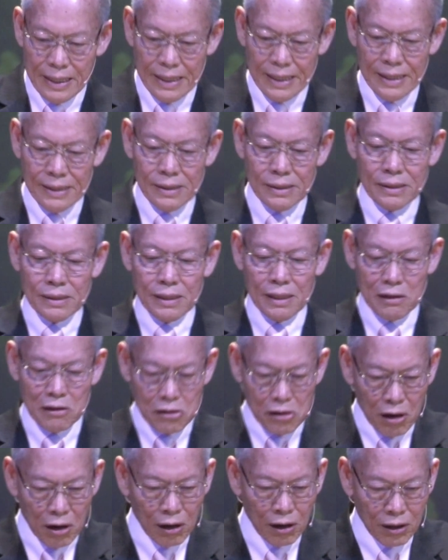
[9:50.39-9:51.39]
And the
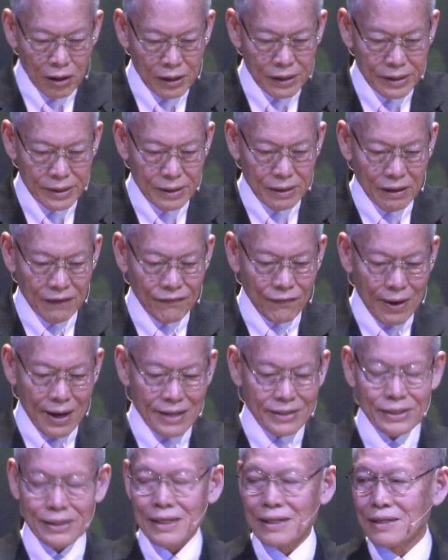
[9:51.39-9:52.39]
law of
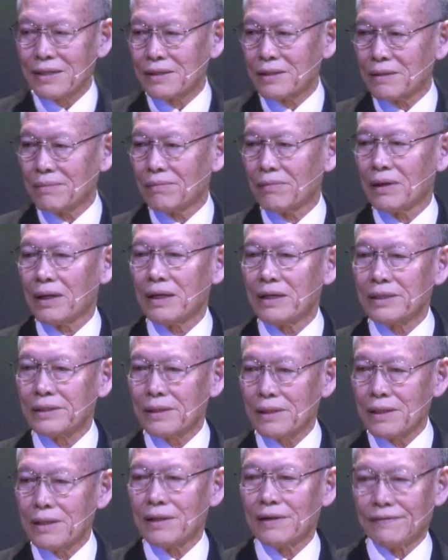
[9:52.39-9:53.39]
God's kingdom is
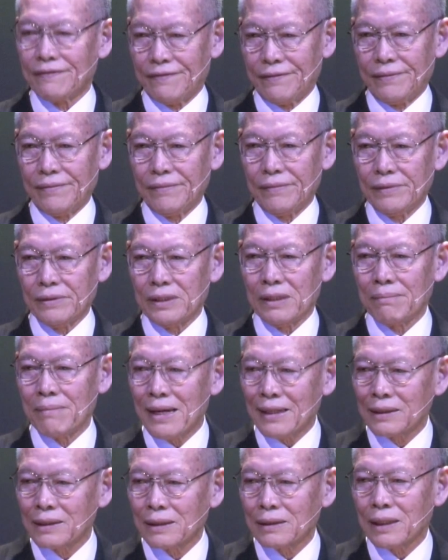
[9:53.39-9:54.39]
love. The
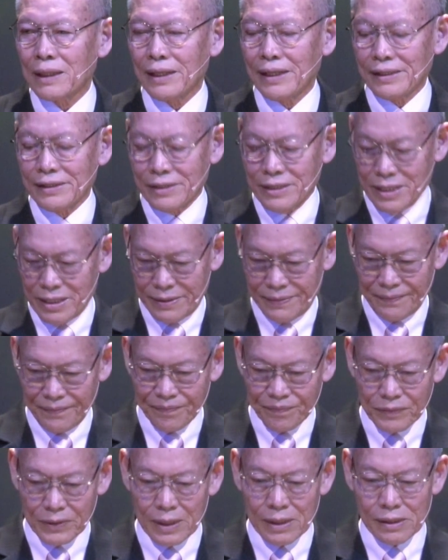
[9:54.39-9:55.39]
Magna Carta,
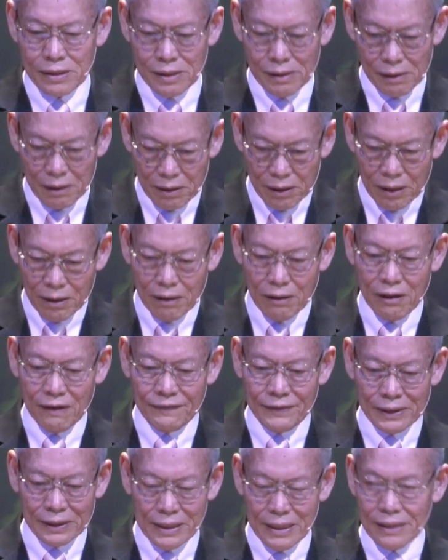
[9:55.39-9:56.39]
the law
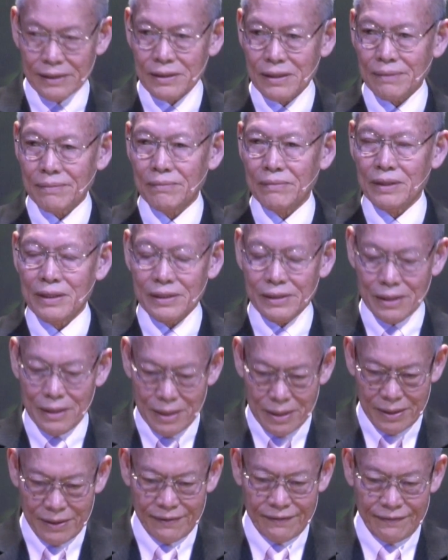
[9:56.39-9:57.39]
of the kingdom, is
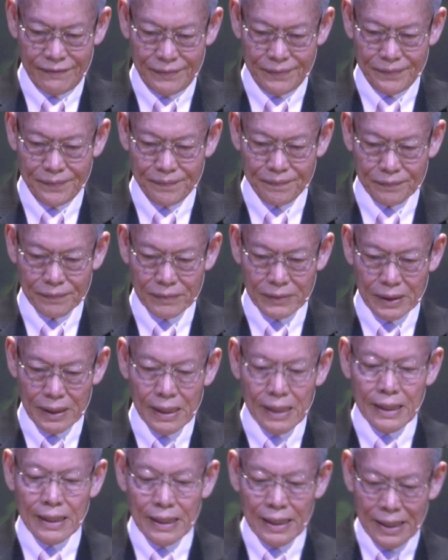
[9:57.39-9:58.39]
love.
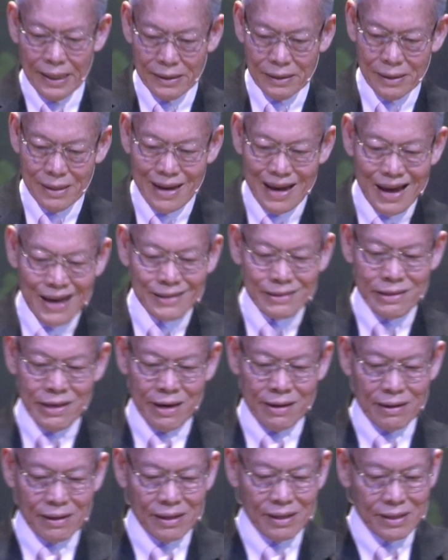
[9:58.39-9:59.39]
And the
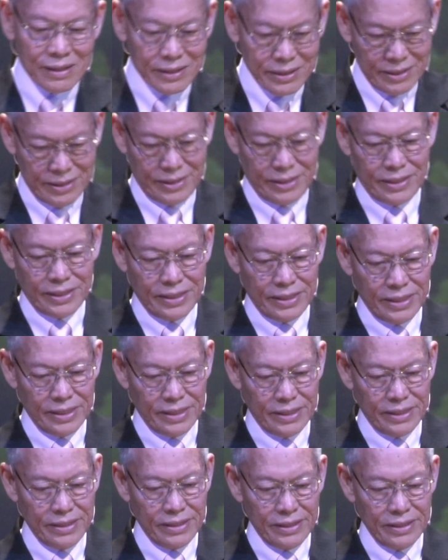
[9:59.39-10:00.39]

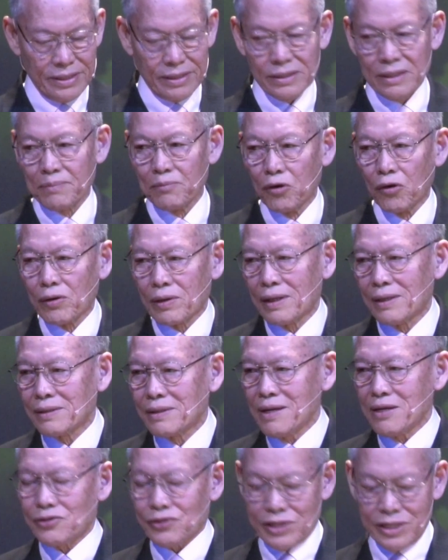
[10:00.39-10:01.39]
ethics, the moral
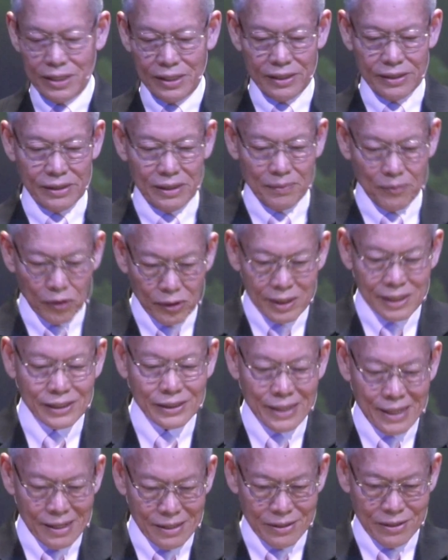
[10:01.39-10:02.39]
teachings, the moral
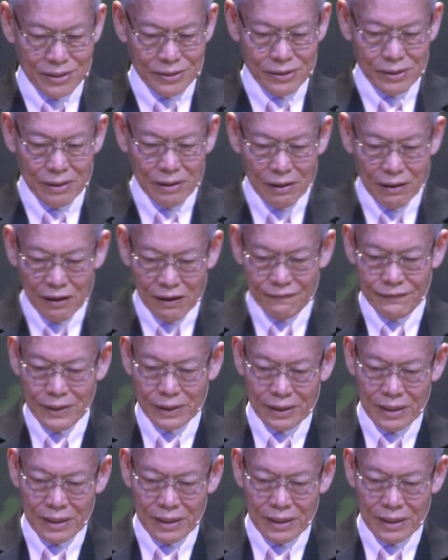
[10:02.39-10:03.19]
standards of the